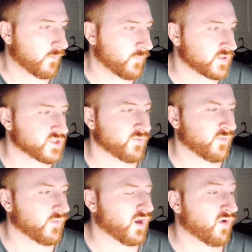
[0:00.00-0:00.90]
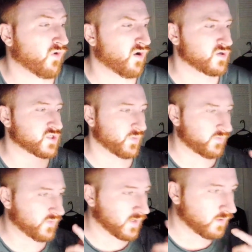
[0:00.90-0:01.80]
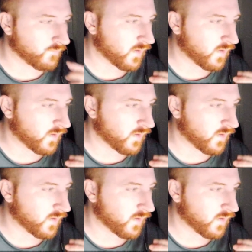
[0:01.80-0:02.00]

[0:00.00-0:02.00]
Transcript: It's something that I've also been thinking